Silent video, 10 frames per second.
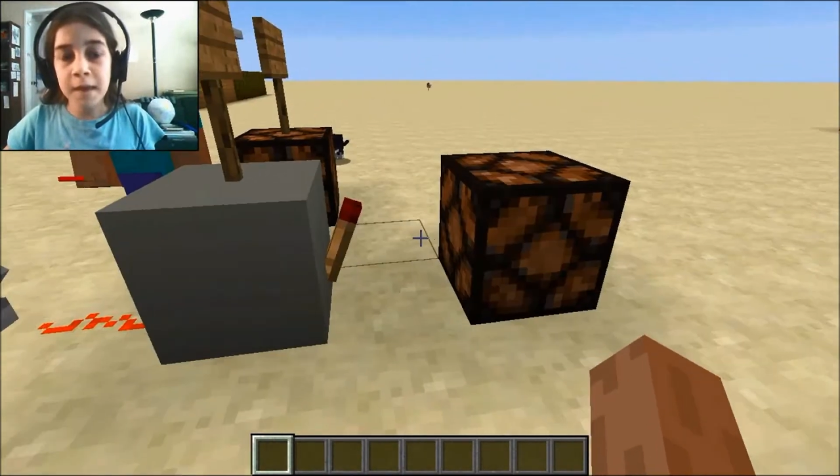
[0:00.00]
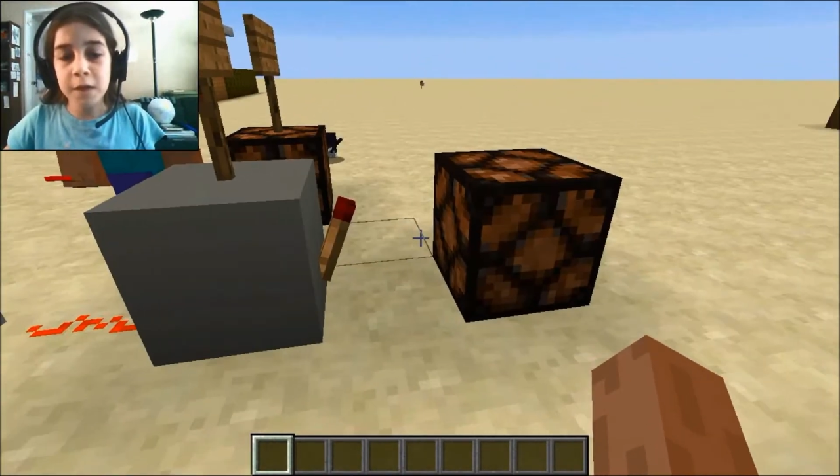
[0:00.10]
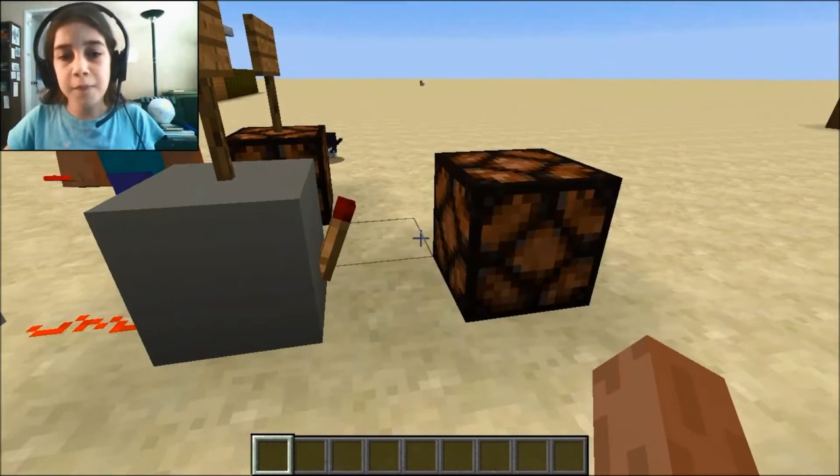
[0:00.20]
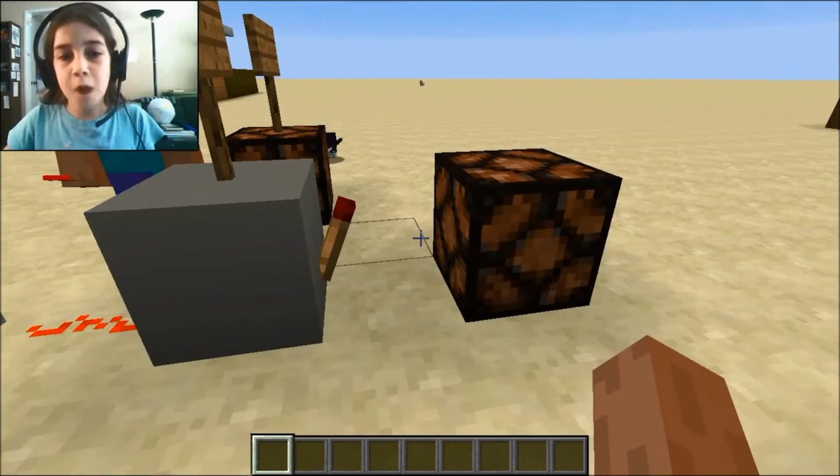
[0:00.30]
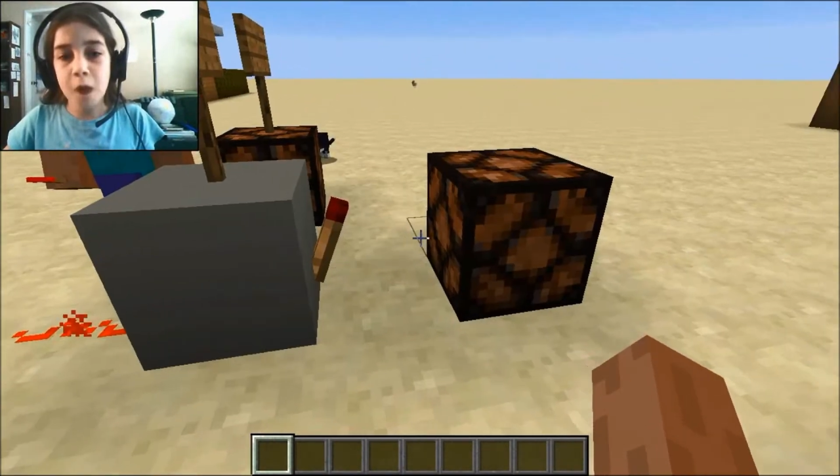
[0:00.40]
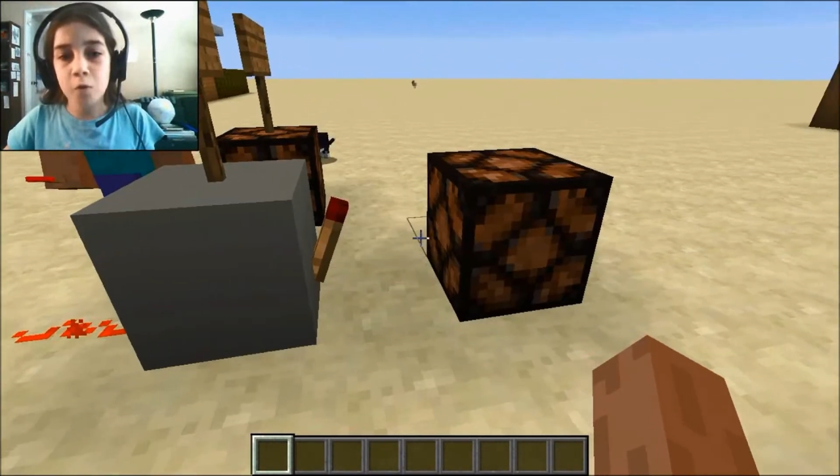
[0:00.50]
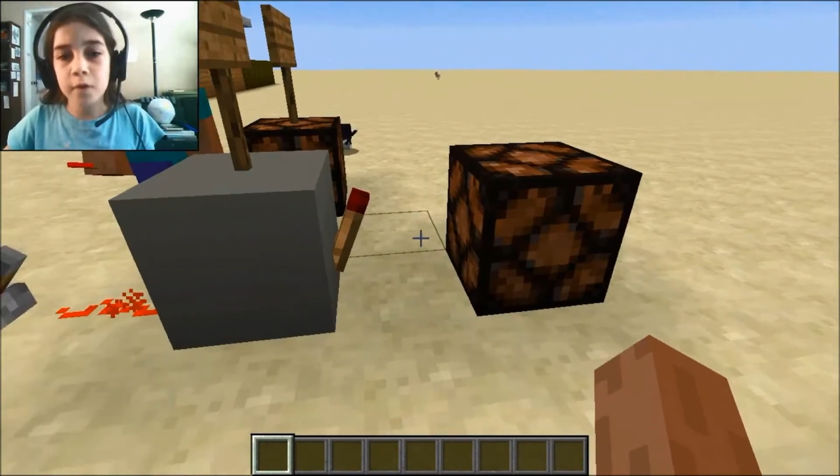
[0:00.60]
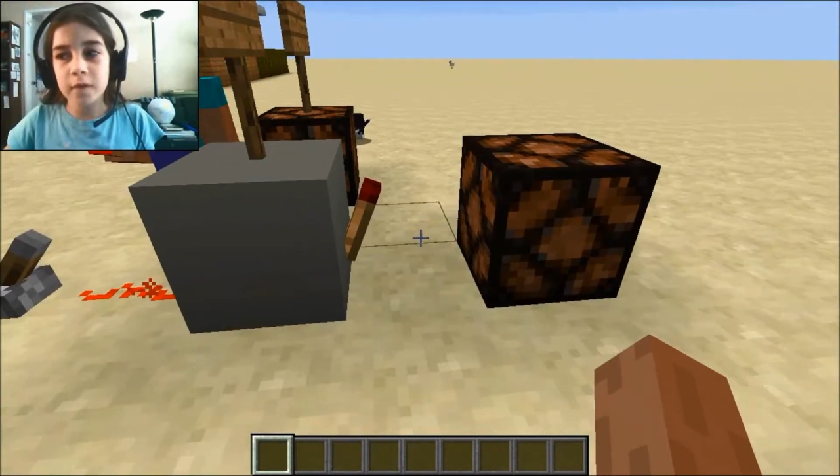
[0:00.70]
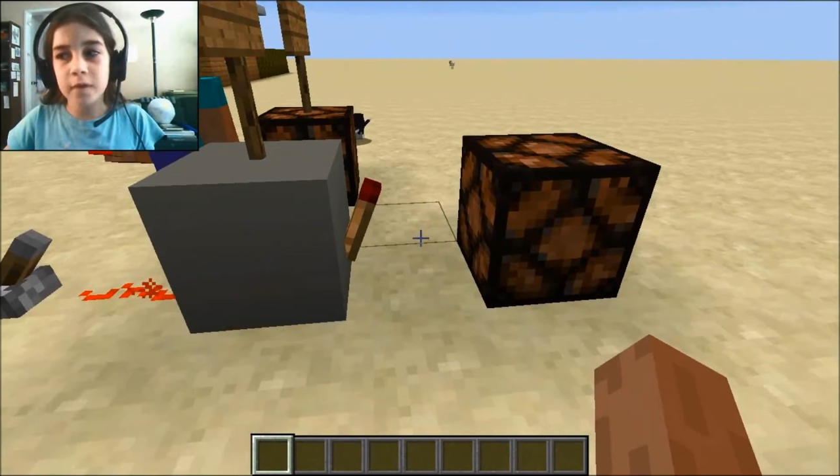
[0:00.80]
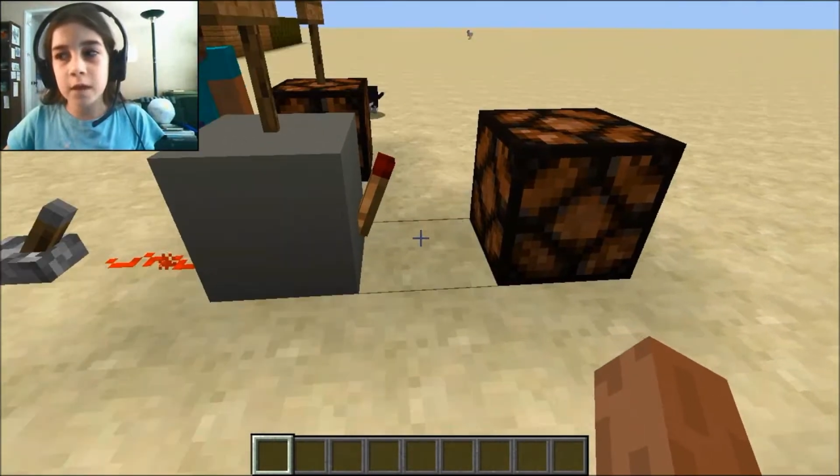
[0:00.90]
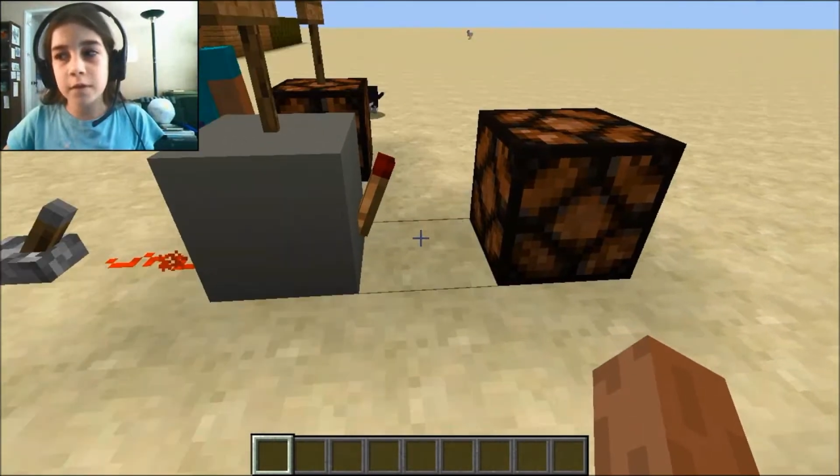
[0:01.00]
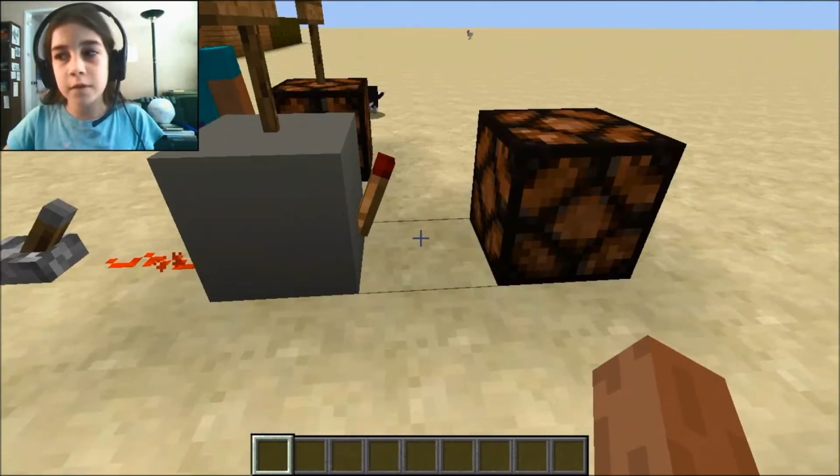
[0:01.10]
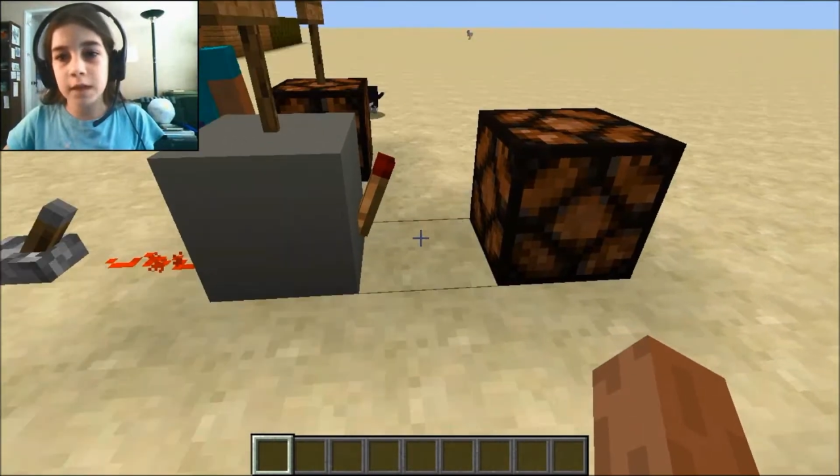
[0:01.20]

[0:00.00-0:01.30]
power if it isn't getting